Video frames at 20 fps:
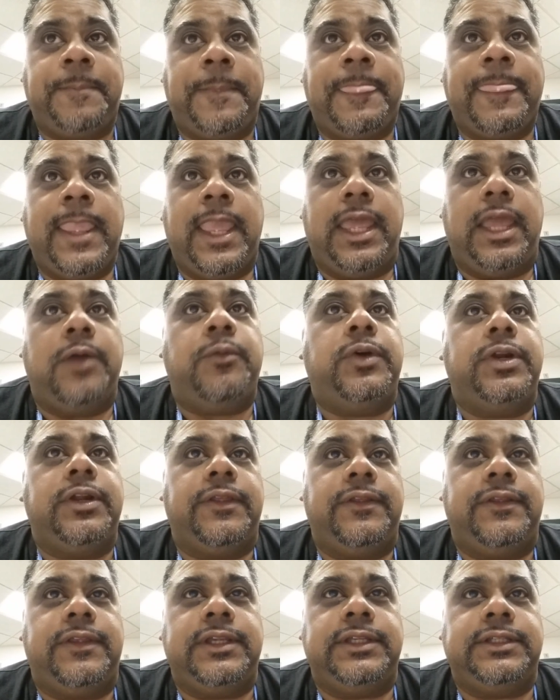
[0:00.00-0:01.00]
And one of the
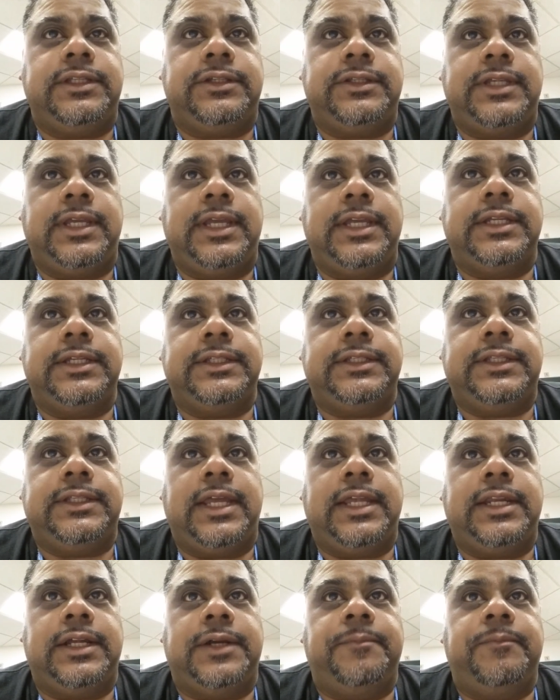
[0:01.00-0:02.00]
things they'll say is that,
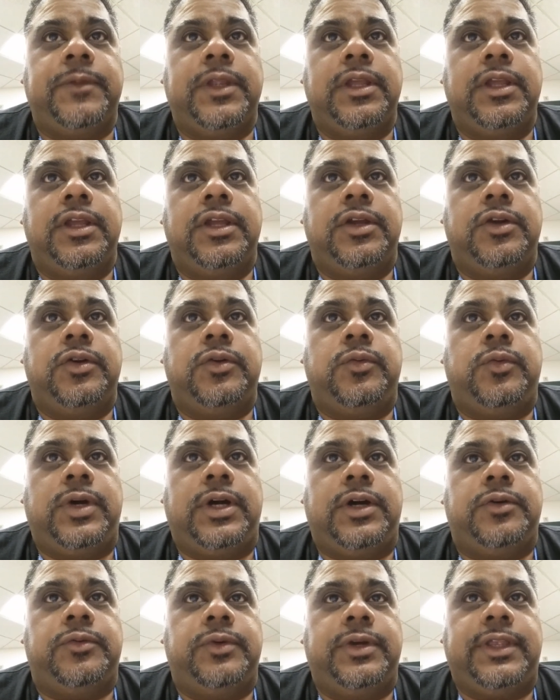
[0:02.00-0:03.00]

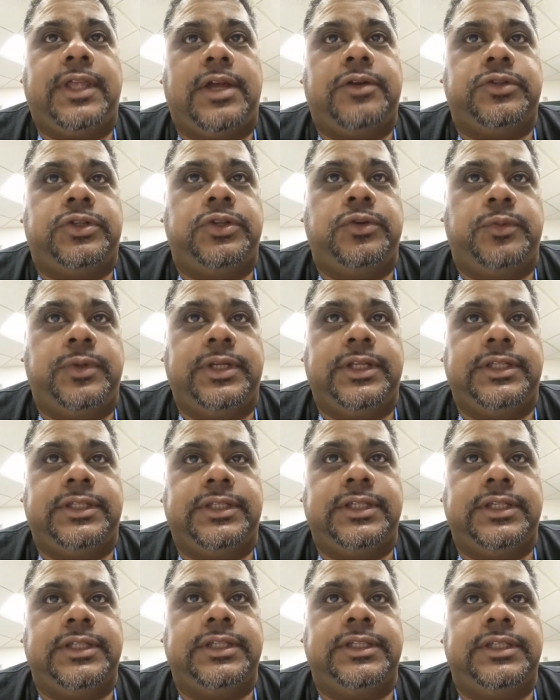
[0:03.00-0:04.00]
without two
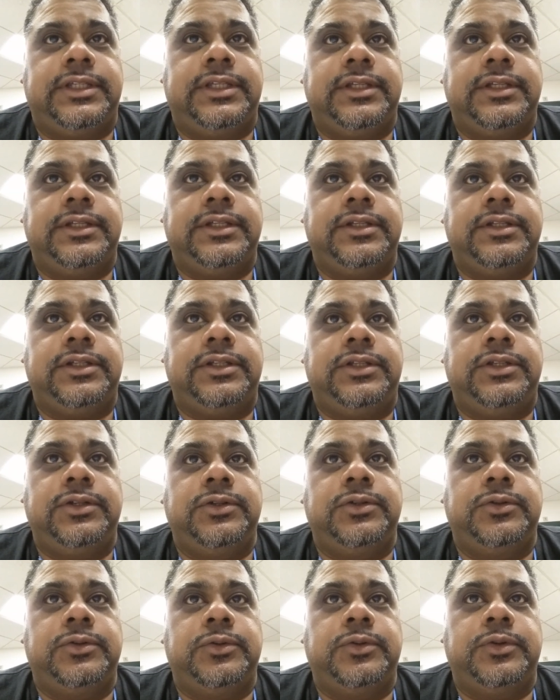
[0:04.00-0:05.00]
witnesses
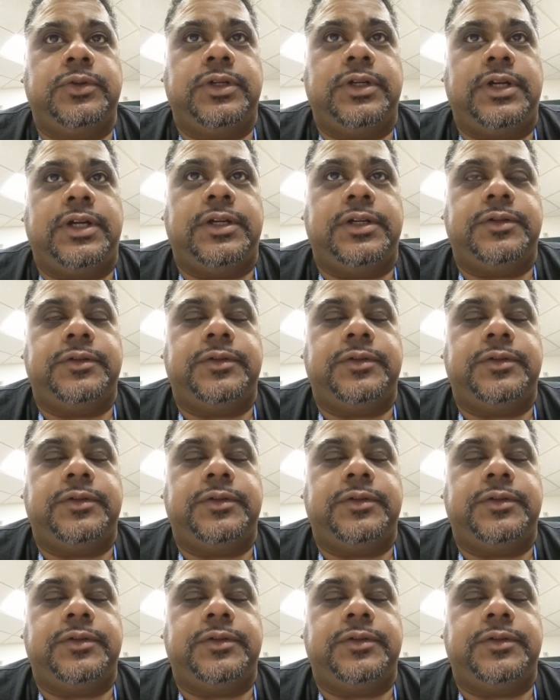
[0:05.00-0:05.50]
to